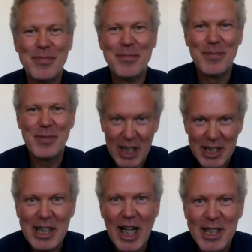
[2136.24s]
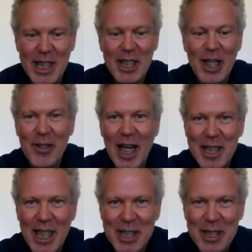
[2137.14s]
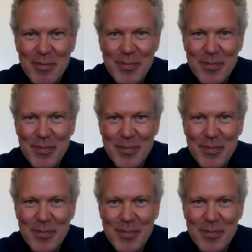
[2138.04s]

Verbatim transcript: So yes, I did. I, I, did know that. Yes.